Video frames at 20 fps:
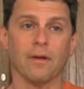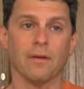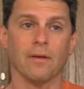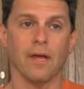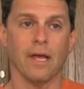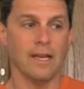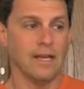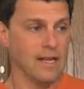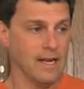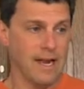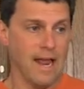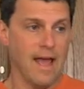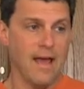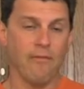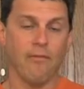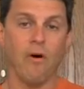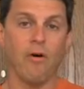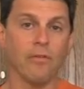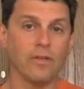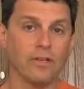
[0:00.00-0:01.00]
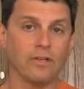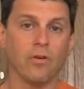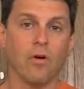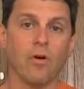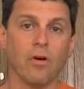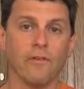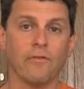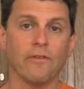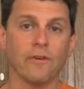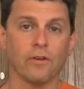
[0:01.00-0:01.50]
and then have all these
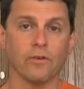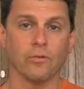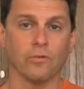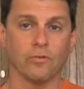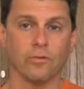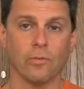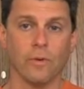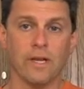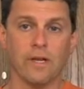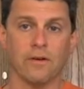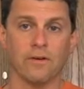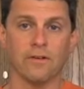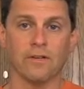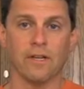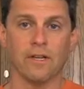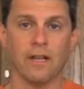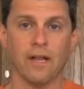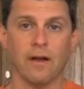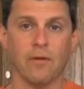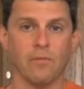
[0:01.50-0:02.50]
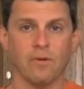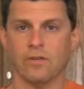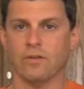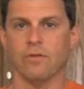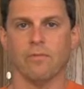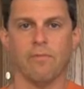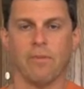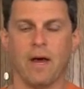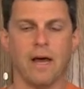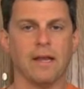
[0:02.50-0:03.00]
artificial sweeteners in there, which
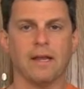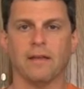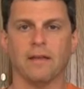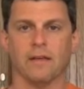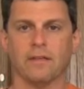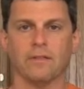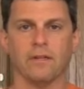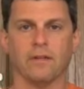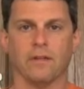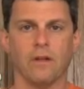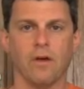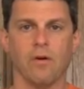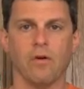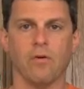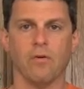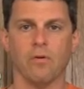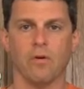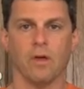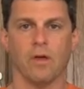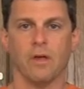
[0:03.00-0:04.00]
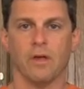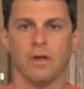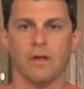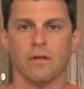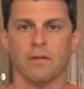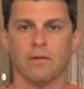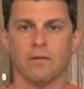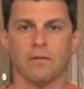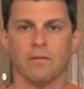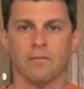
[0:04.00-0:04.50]
your body doesn't know
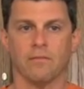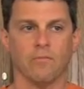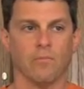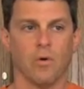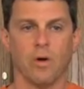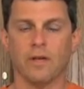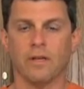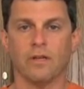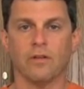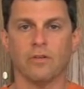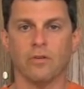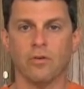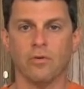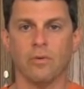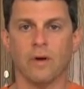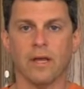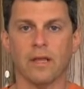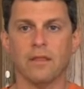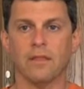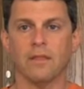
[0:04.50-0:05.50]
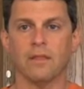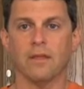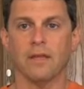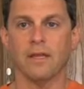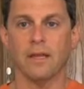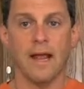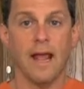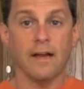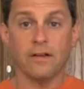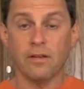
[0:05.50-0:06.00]
what to do with,
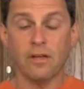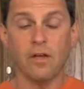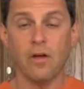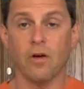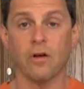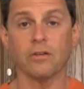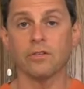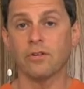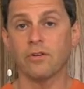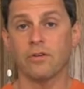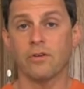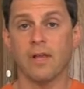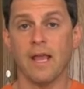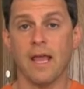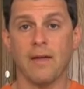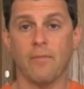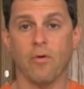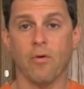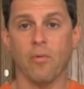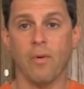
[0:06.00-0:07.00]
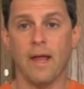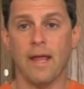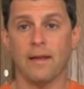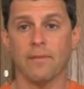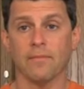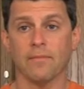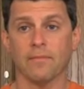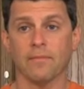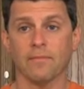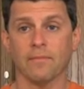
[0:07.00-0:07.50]
and it actually causes you to gain more
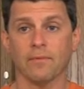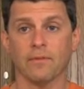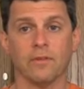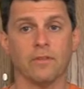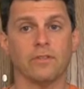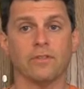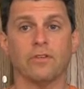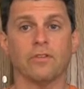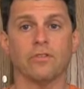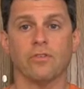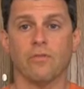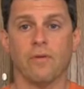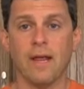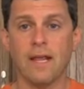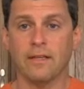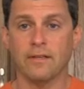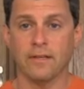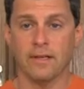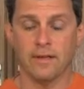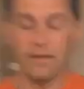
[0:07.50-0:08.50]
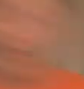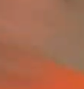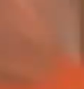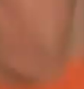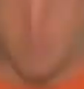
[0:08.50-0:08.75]
weight. So it's just crazy.